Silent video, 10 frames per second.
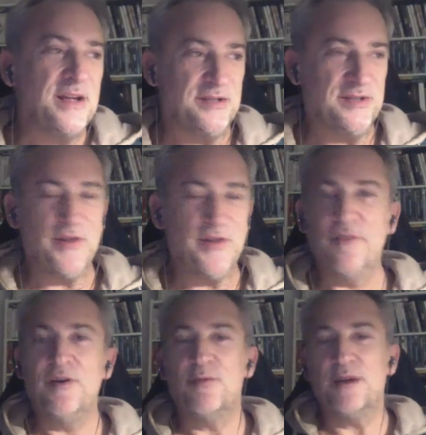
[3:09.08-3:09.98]
the
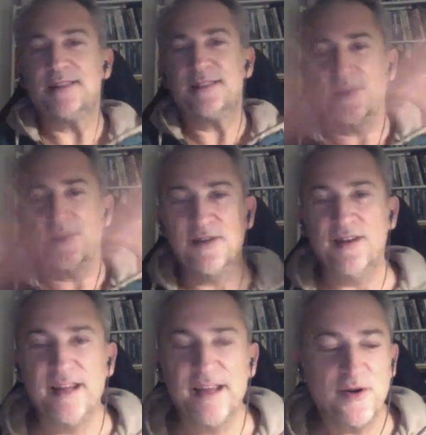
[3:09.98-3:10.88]
novel was
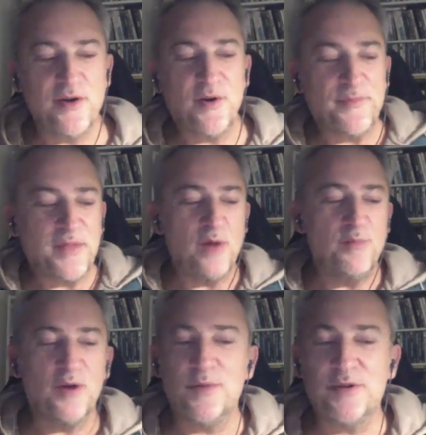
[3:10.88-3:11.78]
suddenly a
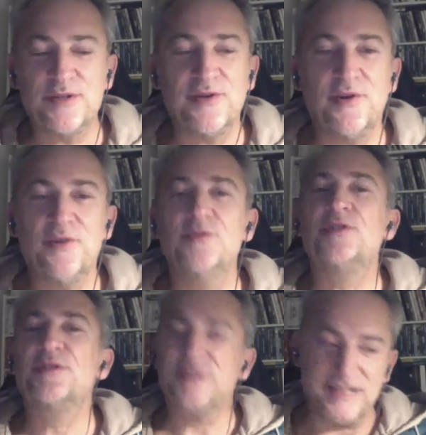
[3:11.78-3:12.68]
blockbuster, a huge
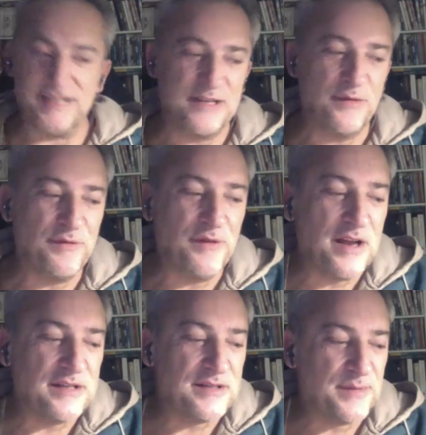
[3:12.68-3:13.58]
success in
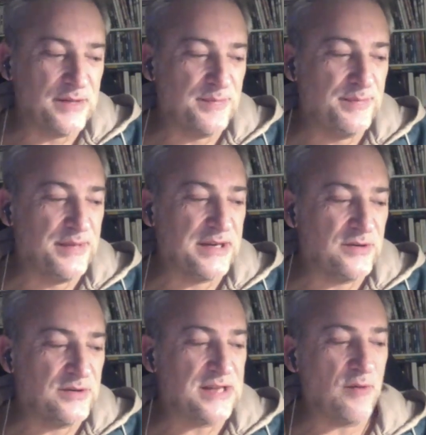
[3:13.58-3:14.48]
France. But
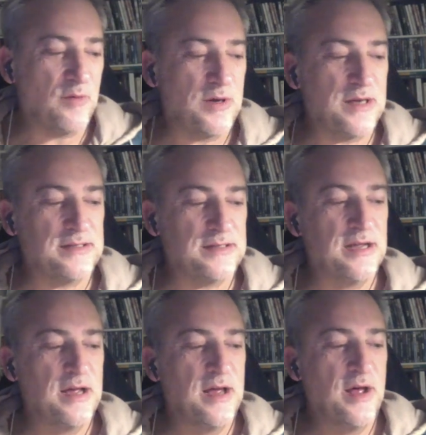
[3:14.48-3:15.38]
because I was
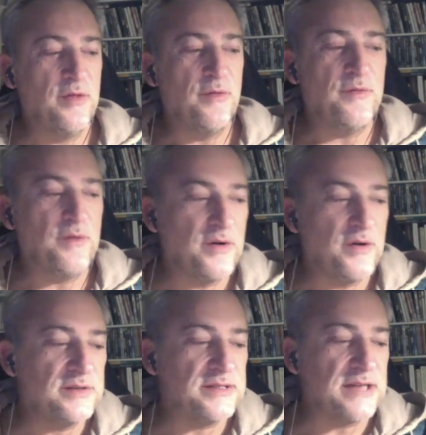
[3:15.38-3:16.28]
the
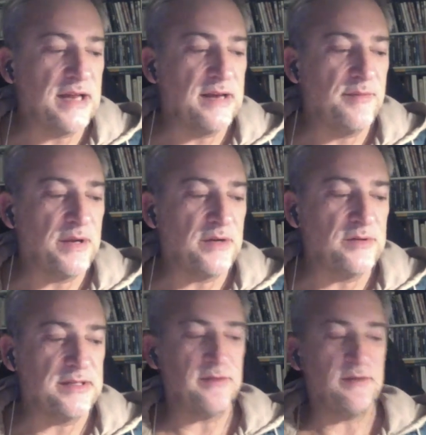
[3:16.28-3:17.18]
first, and
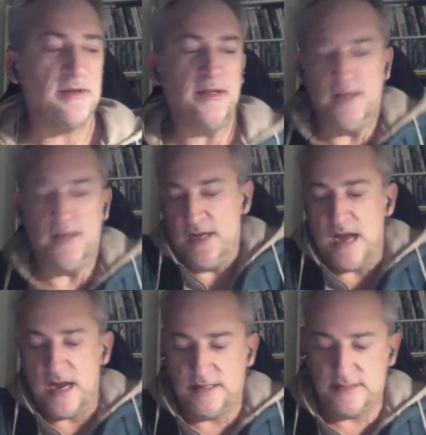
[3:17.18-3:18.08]
because he
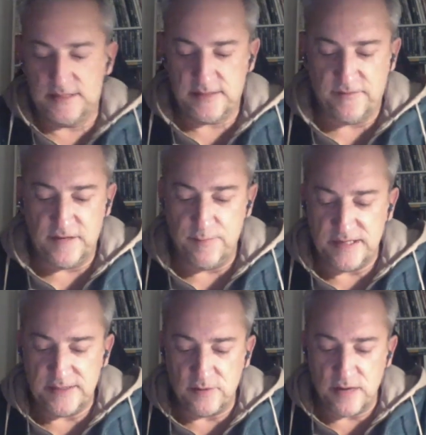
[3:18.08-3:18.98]
liked Philippe
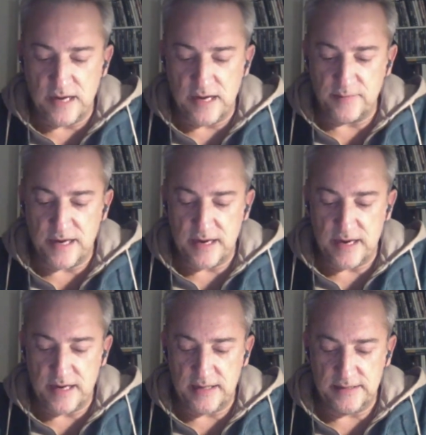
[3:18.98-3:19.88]
Besson liked my
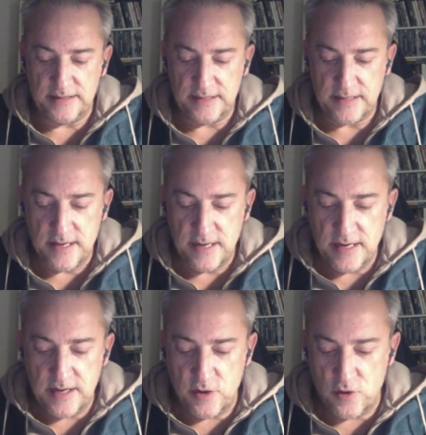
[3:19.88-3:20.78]
idea,
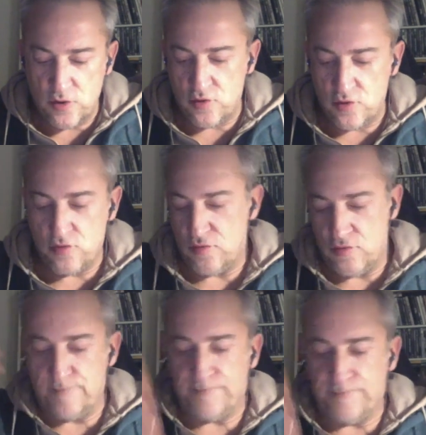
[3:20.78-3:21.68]

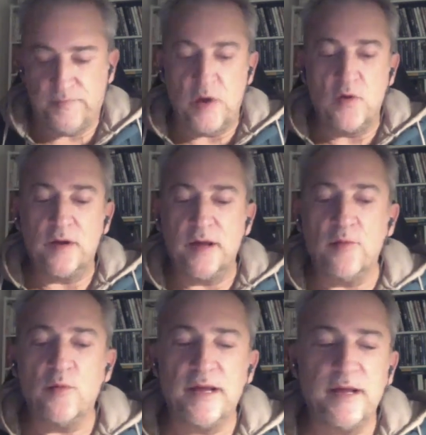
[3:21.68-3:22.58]
okay,
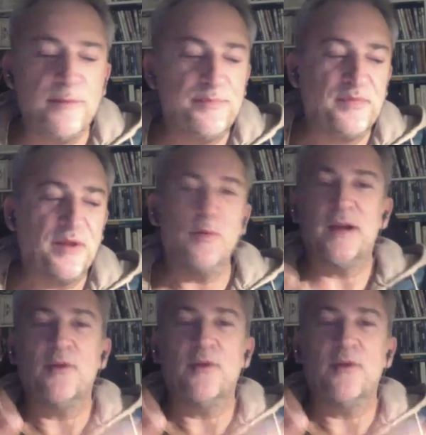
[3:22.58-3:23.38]
we go